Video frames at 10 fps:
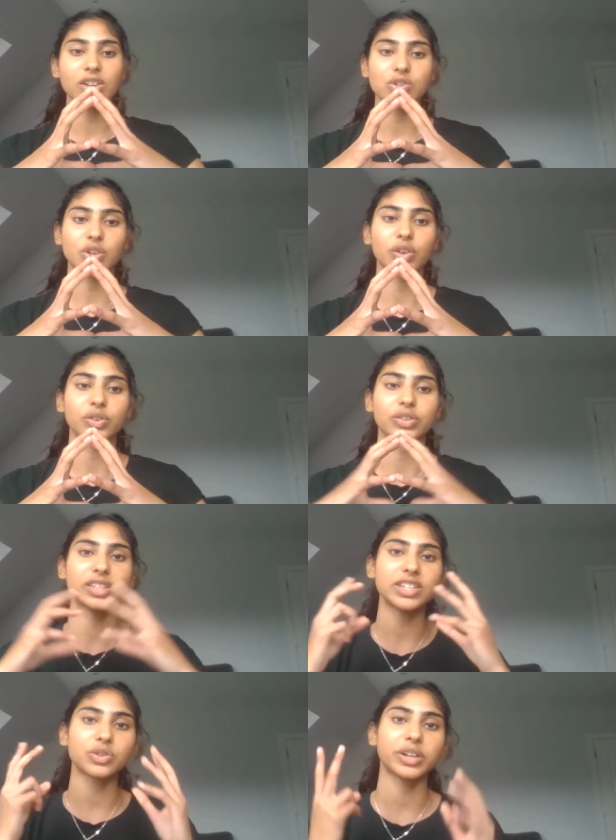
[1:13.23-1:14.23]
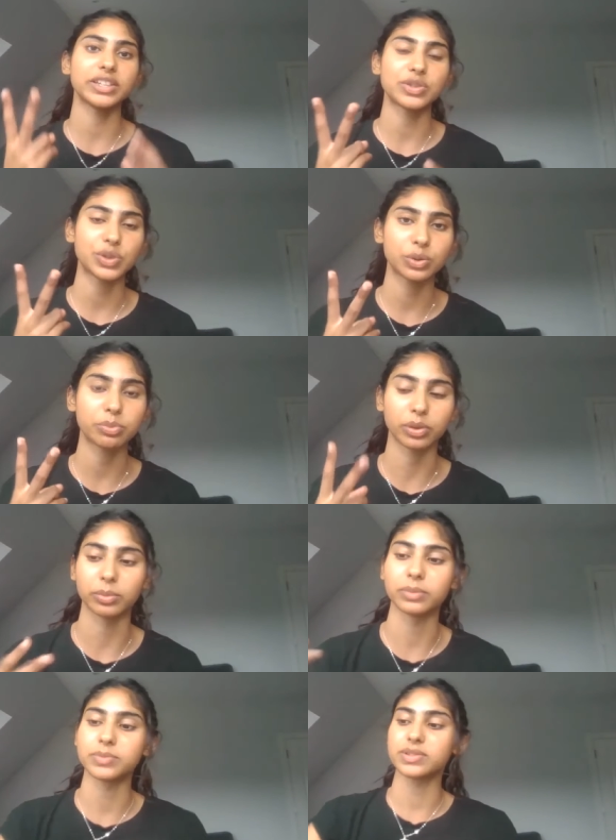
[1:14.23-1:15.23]
So this creates two
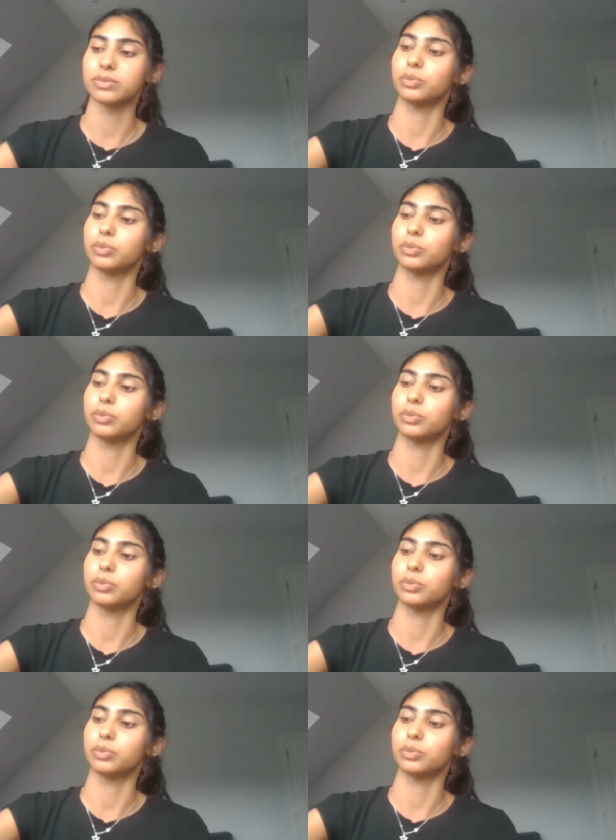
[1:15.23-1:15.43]
problems,